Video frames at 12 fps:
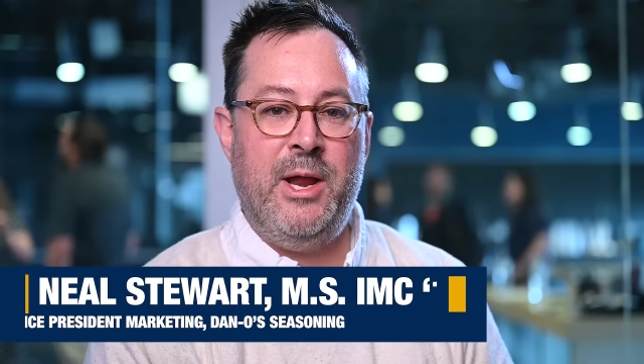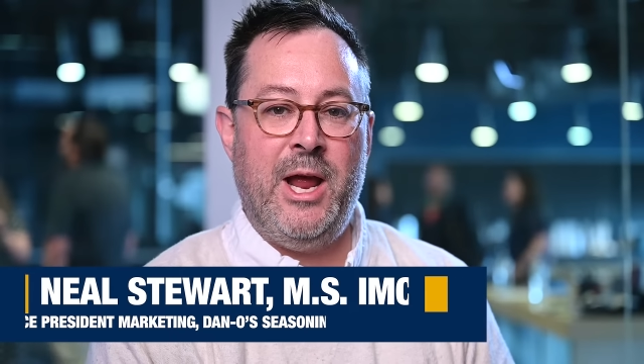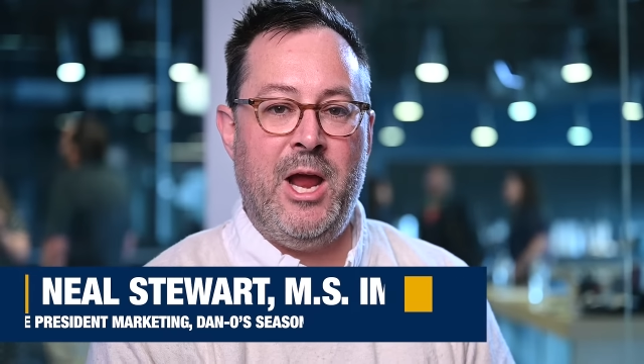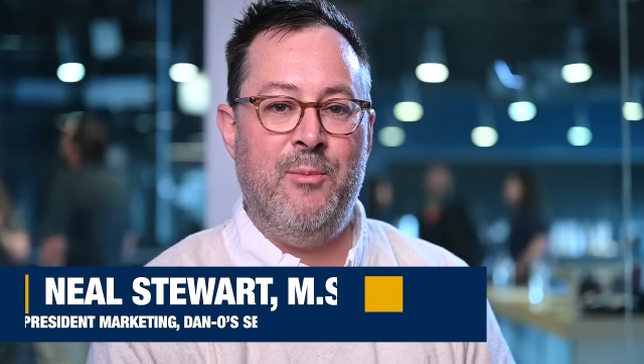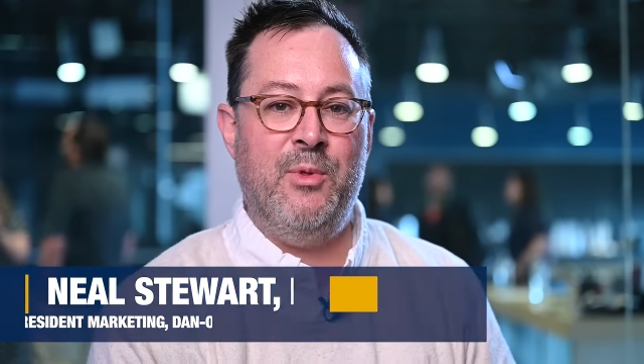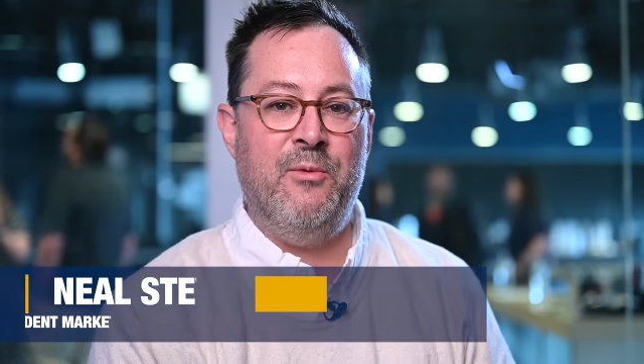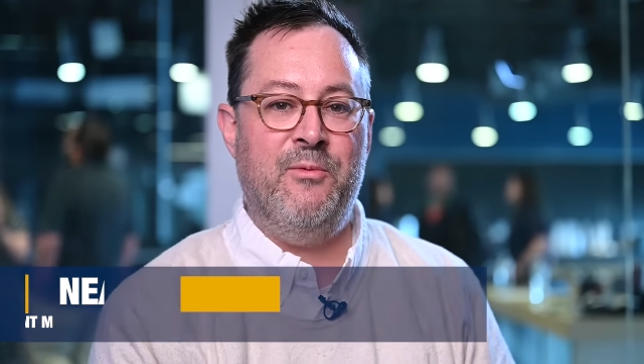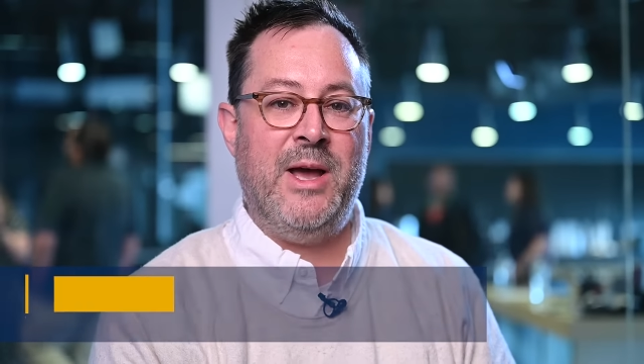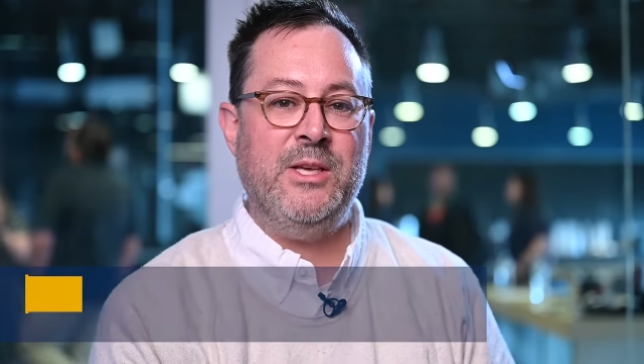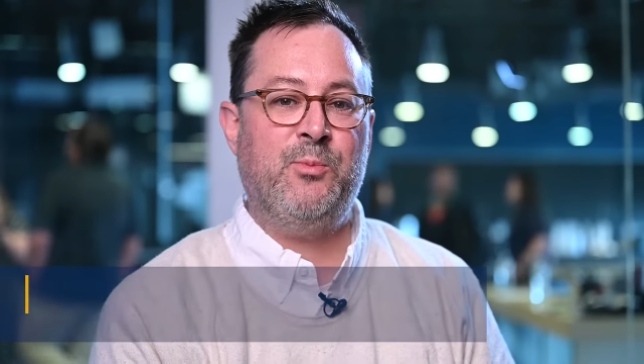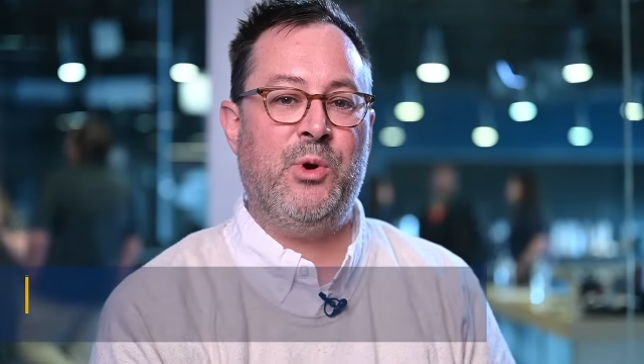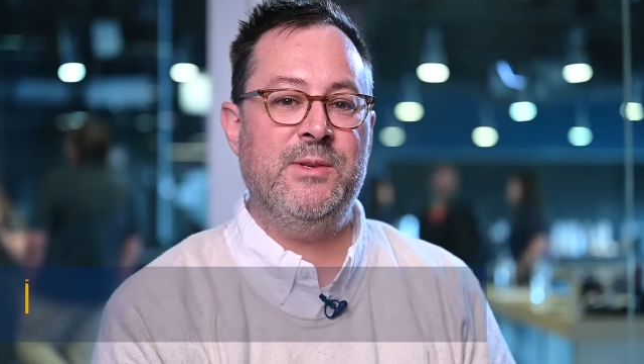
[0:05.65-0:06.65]
and I am the
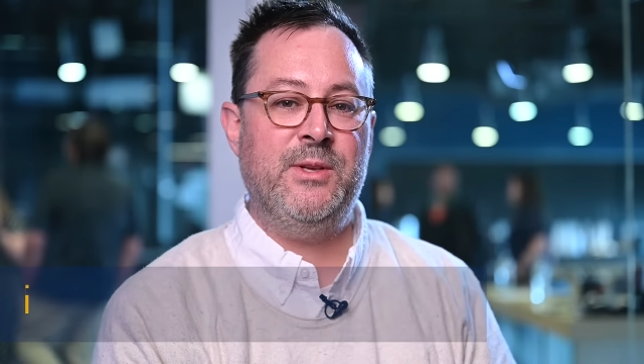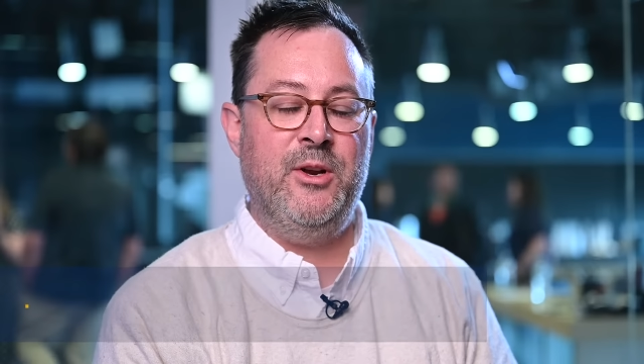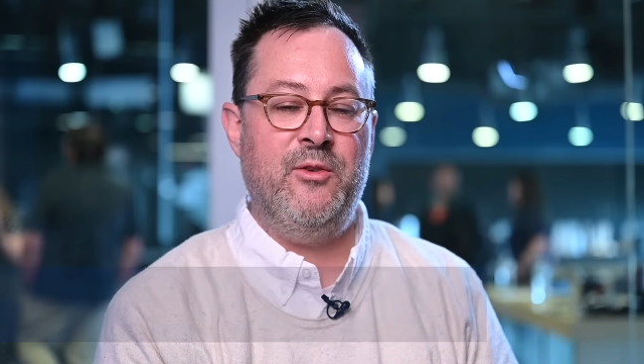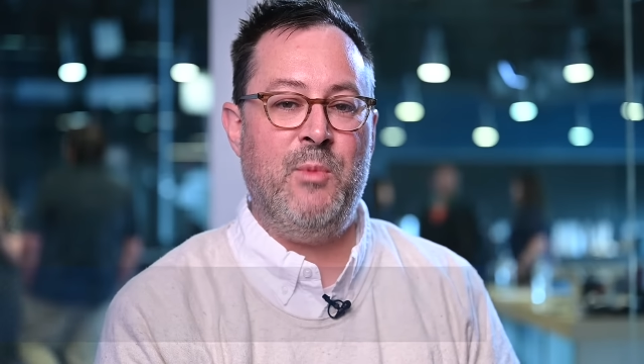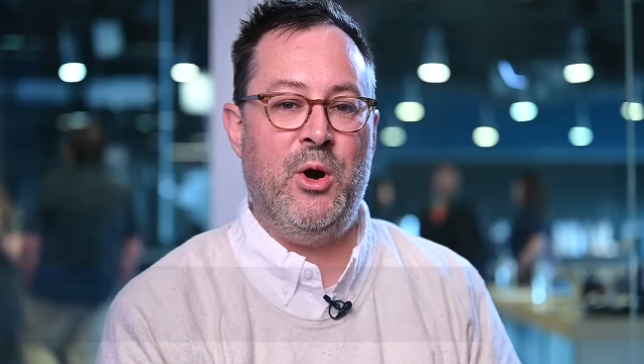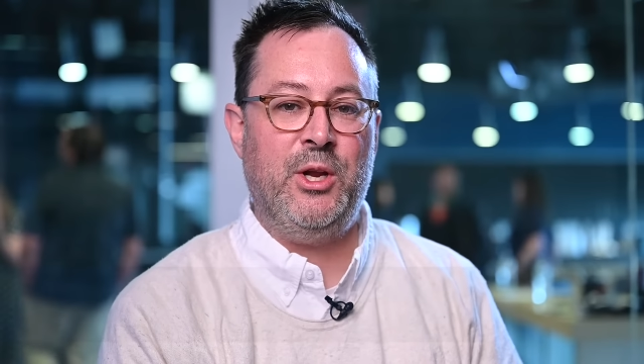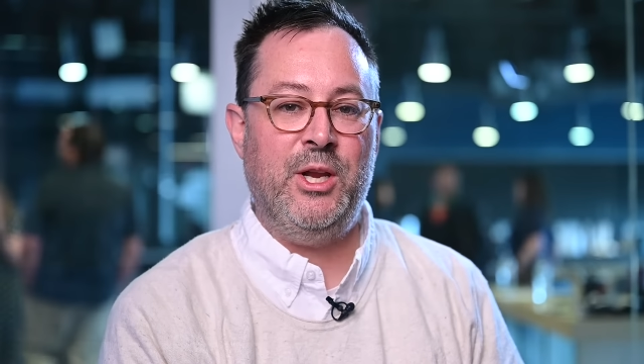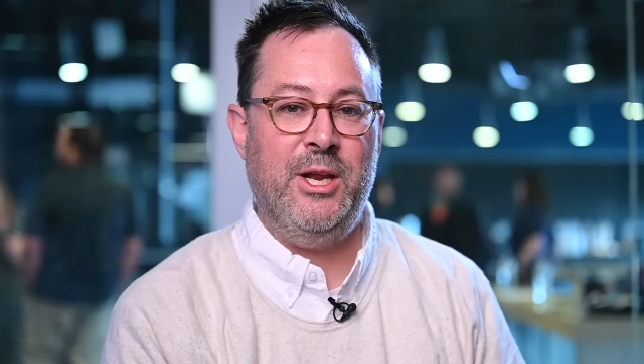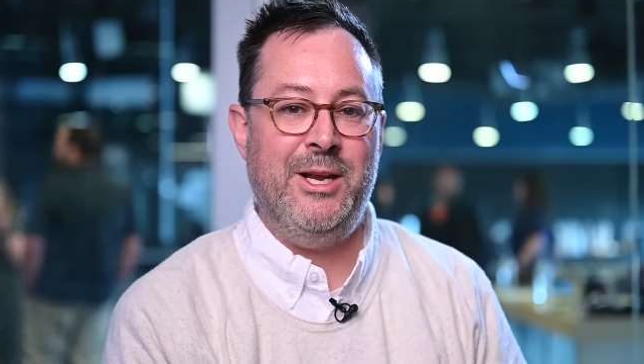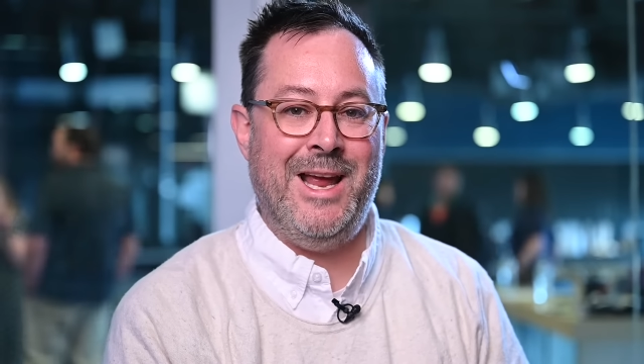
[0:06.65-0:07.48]
Vice President of Marketing